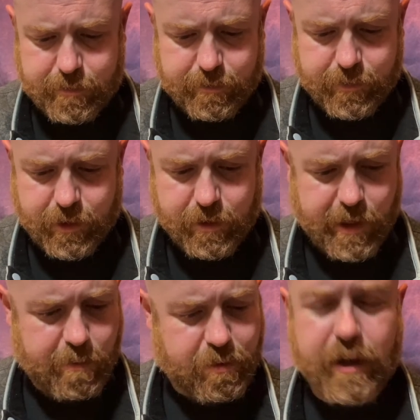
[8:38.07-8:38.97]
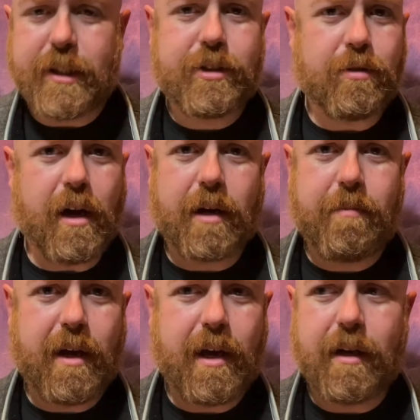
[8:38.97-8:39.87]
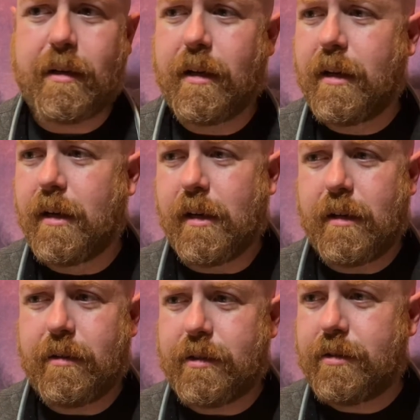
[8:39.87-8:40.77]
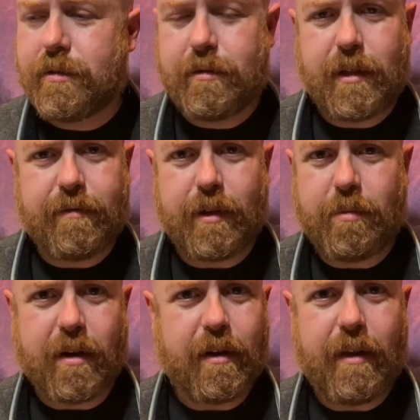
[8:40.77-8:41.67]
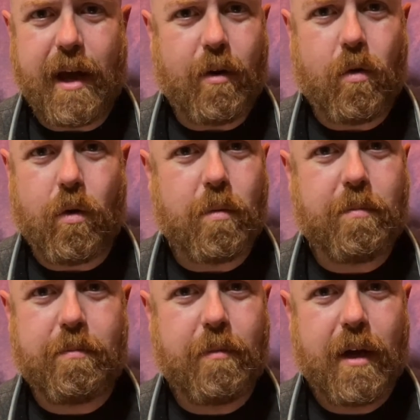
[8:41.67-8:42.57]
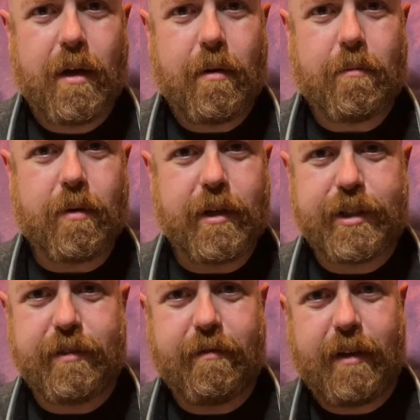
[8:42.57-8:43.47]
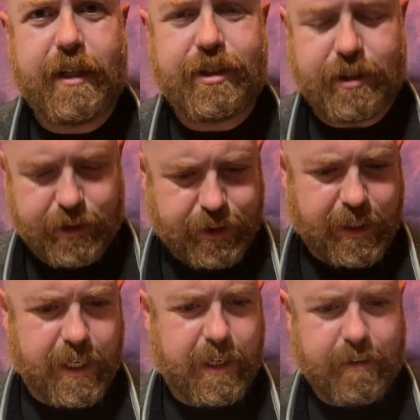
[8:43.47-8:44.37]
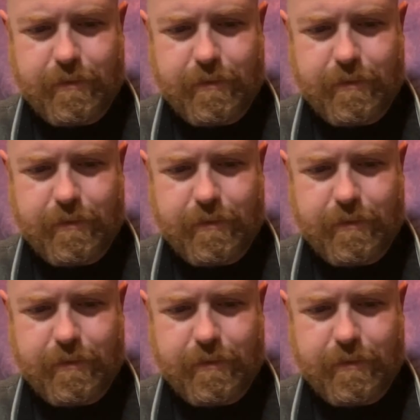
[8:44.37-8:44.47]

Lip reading: Great British rock band who is definitely part of that whole British invasion scene,